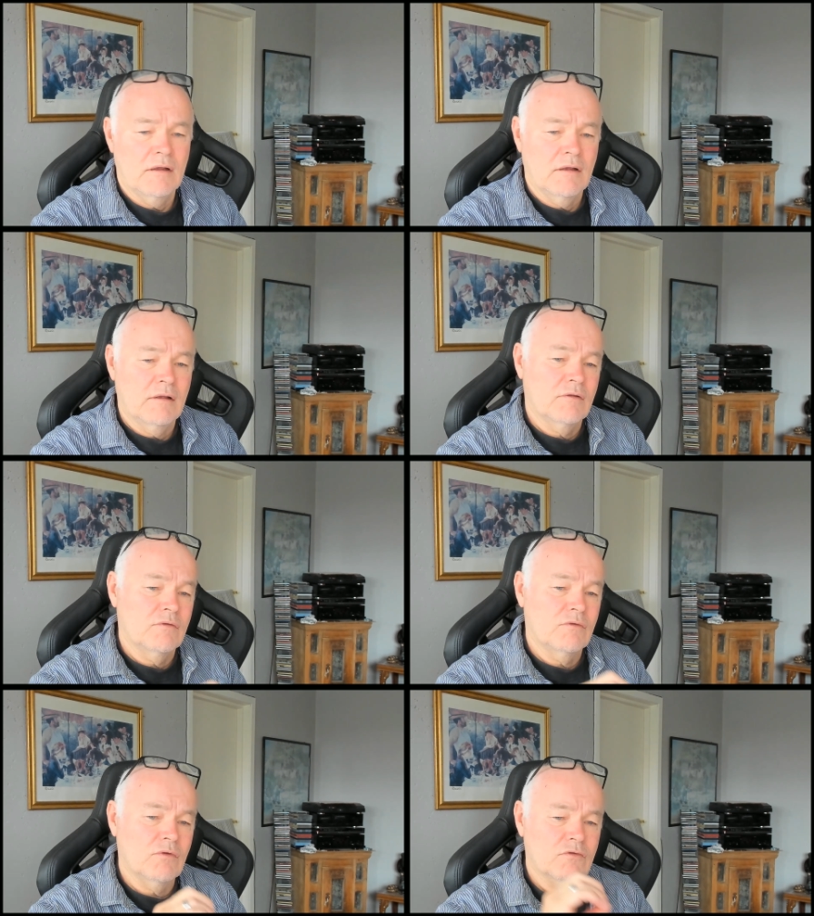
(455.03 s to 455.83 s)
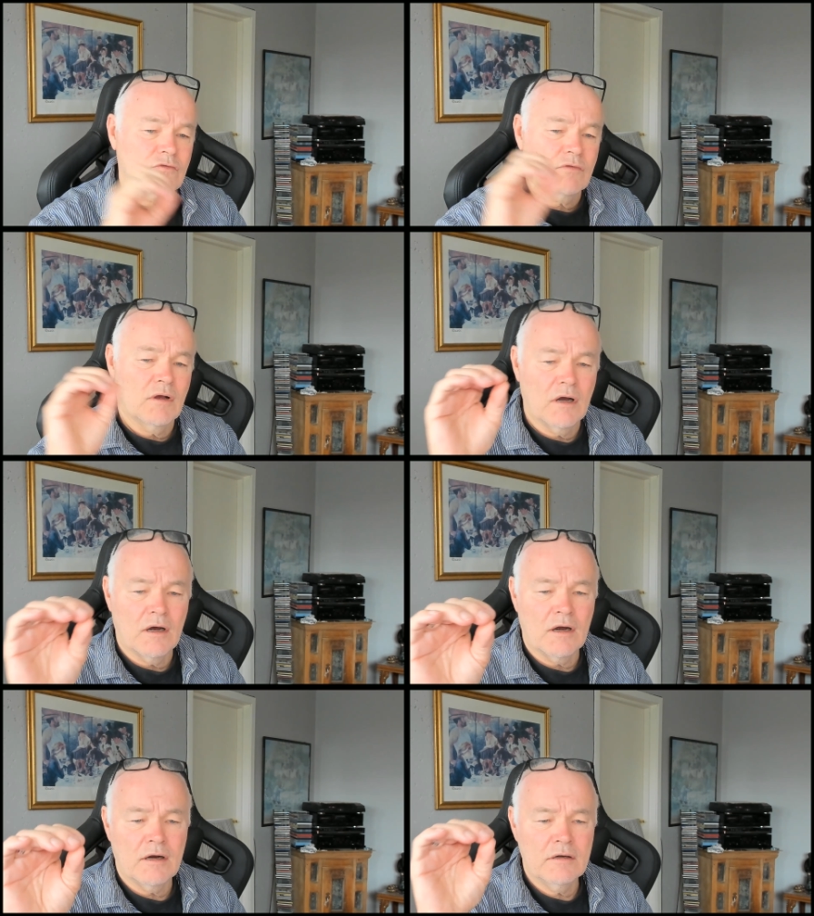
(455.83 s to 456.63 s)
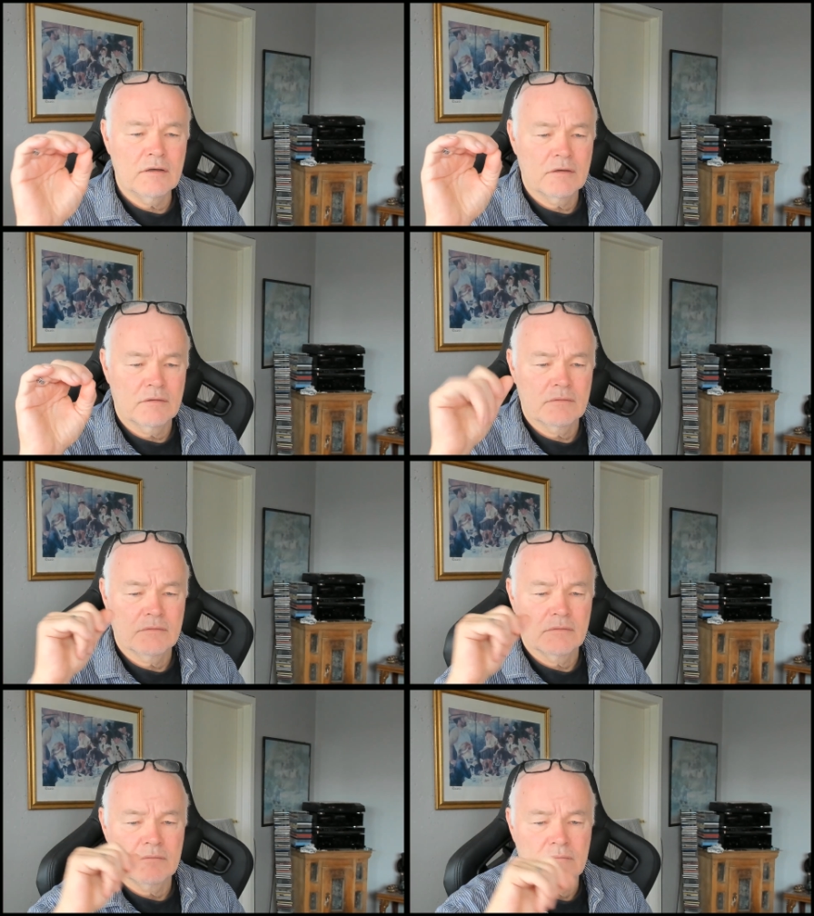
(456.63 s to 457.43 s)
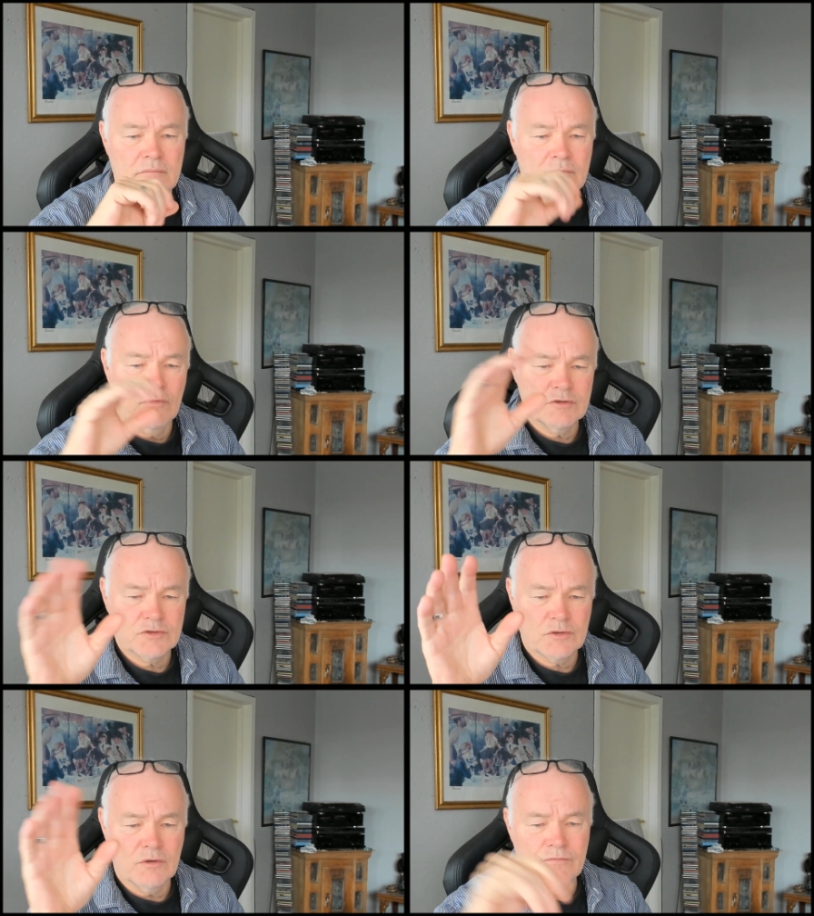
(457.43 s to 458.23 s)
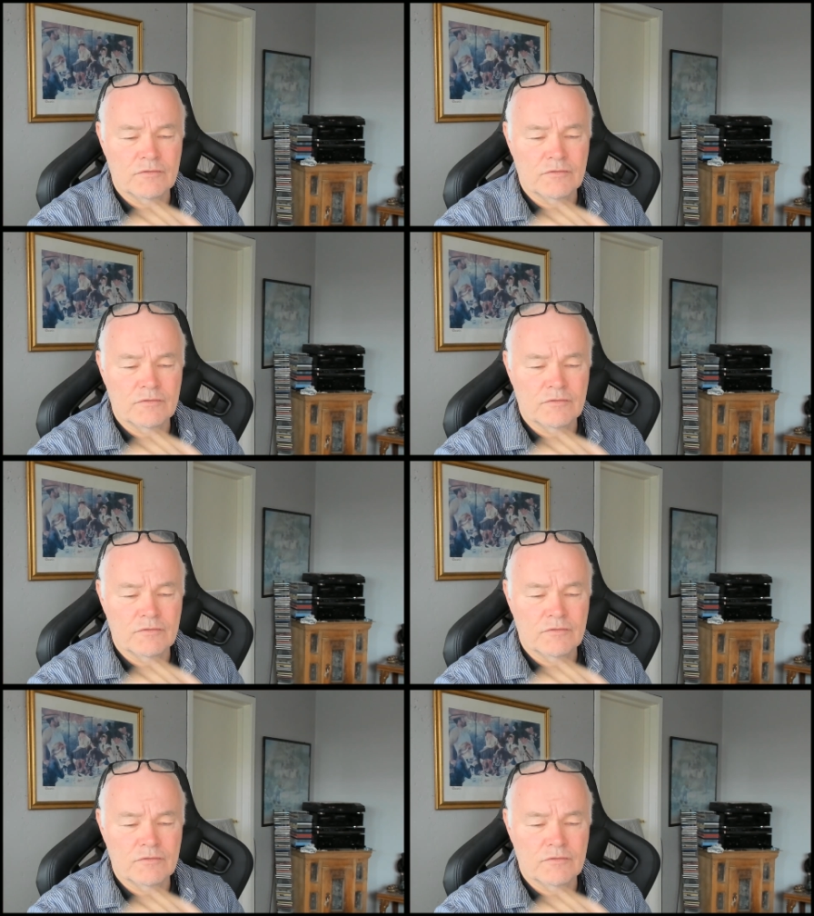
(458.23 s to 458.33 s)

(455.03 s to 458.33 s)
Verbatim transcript: not so hard more soft